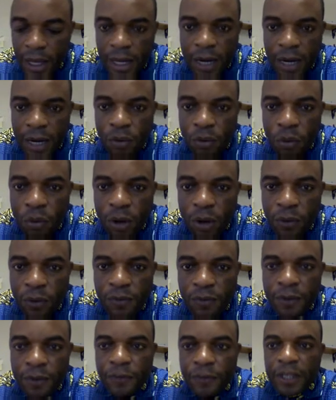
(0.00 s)
Now, one
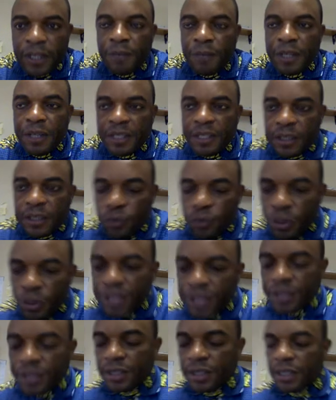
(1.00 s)
of the fundamental
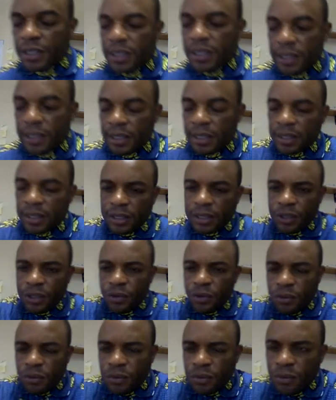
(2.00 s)
questions that
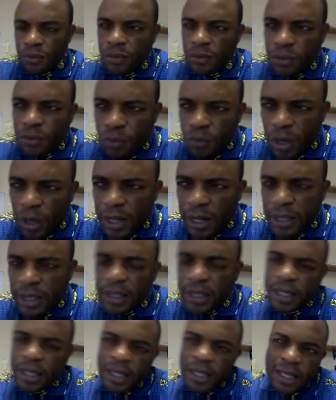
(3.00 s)
one
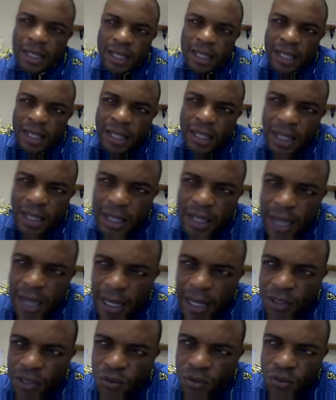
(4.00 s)

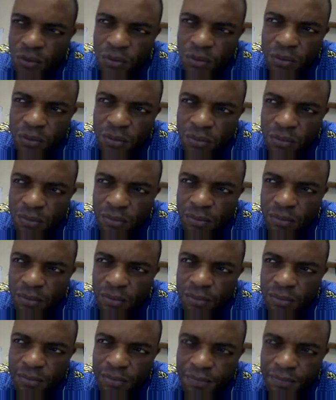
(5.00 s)
has to
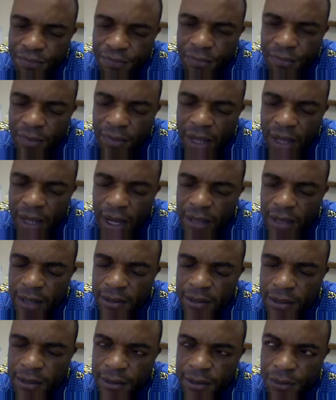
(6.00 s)

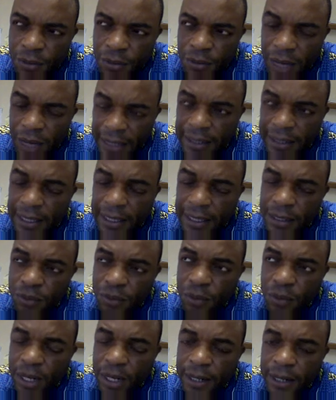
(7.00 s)
answer or address
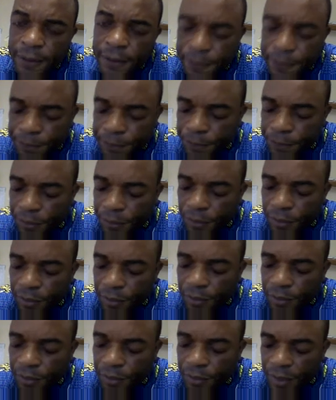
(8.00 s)
when
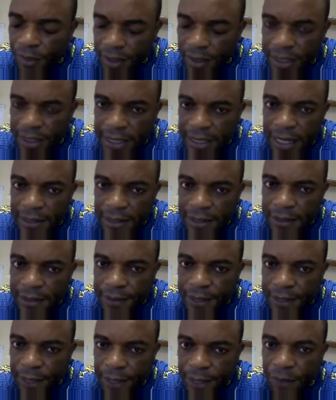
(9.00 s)

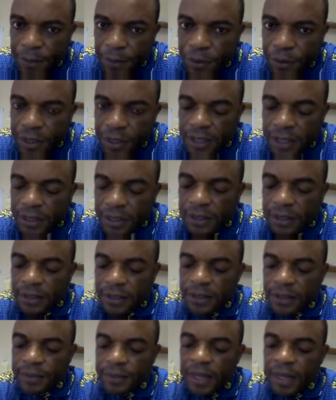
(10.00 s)
discussing evaporators
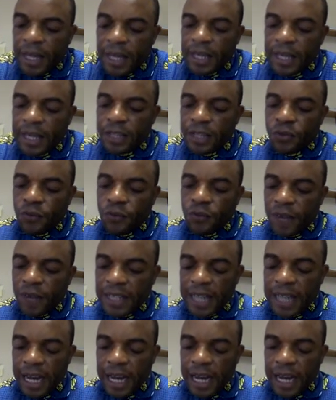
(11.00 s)
is to find